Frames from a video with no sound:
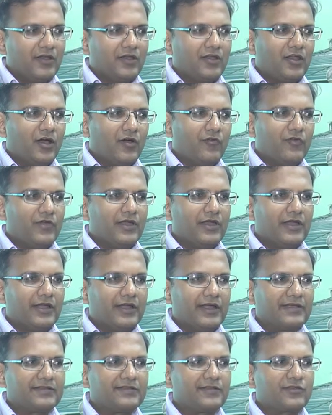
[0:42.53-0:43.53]
Now we are in
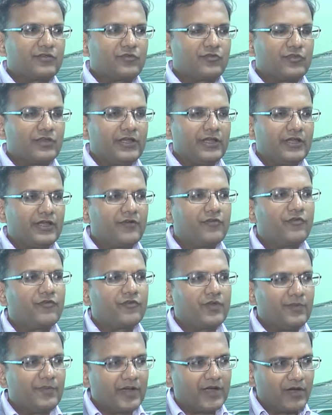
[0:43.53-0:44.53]
excess of
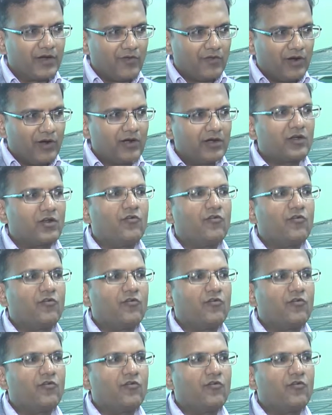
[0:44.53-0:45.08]
350 megawatt